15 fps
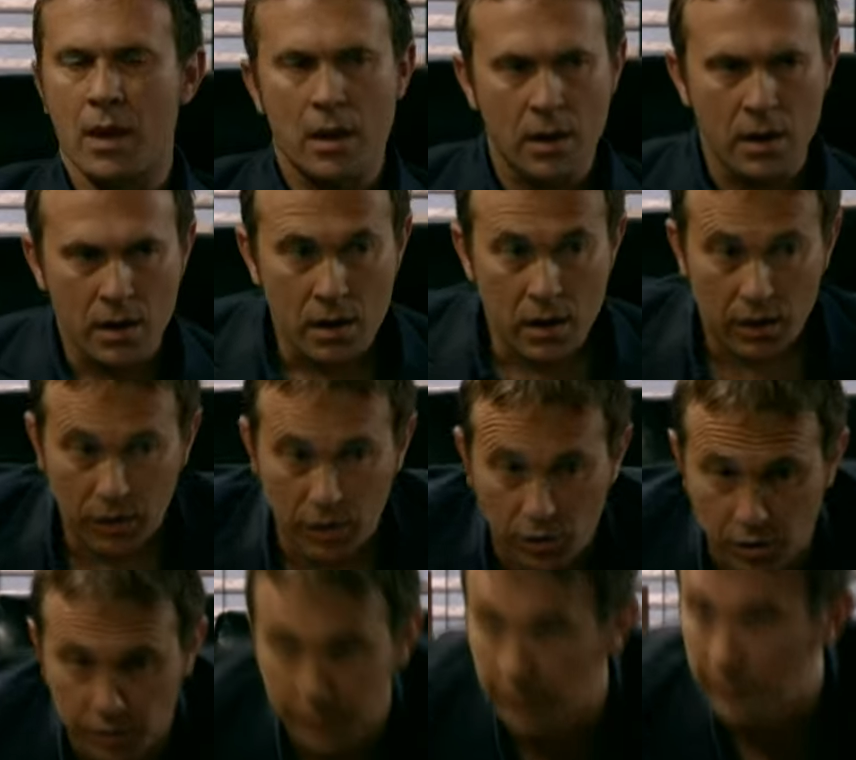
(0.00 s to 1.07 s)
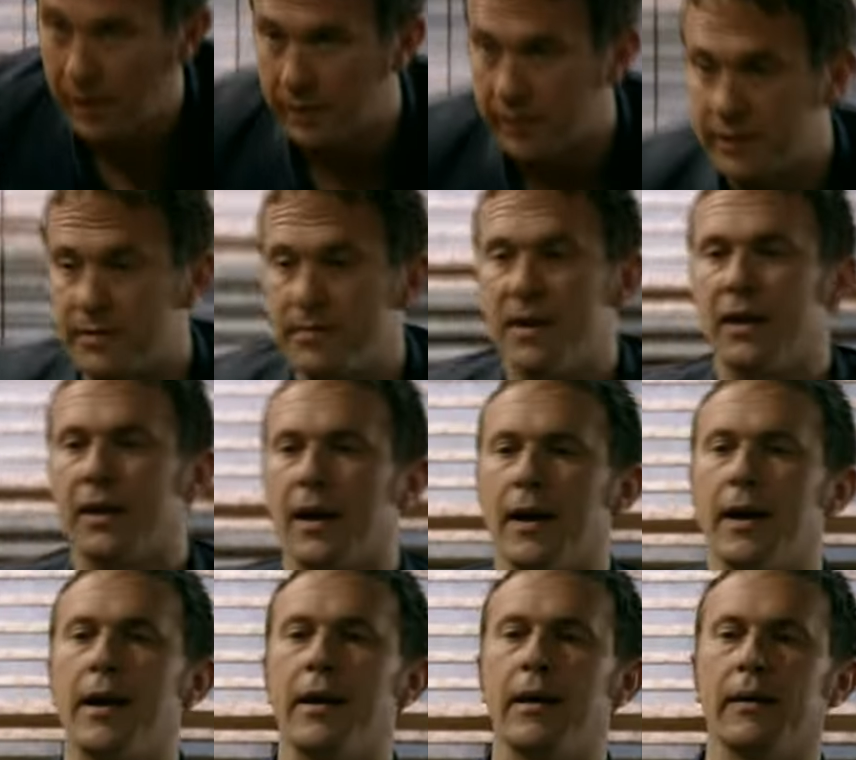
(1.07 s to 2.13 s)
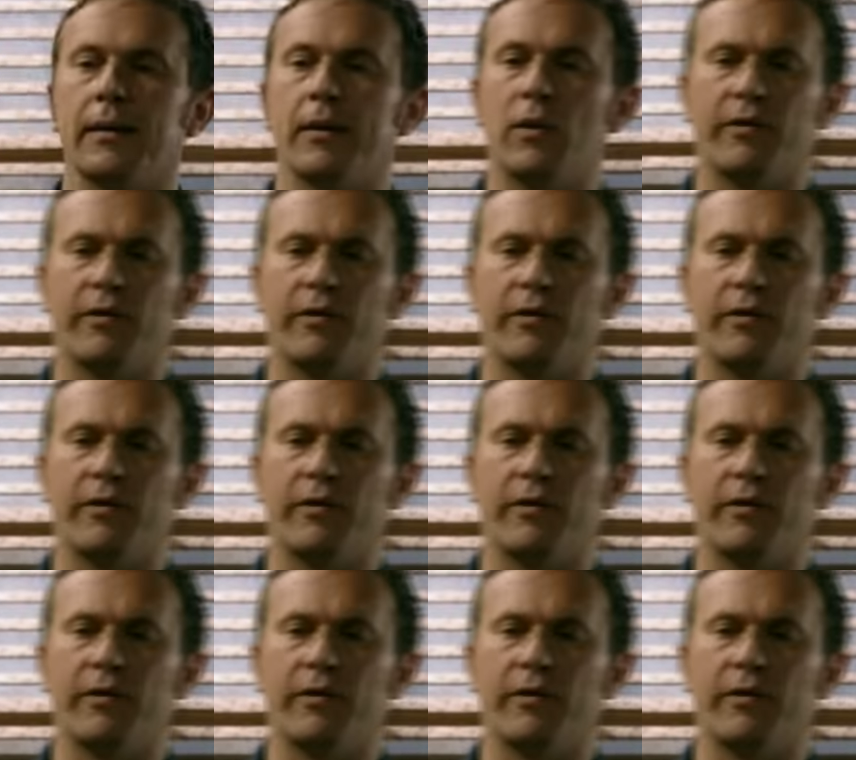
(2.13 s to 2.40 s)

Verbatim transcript: you and Katie. You couldn't do anything to me and Katie.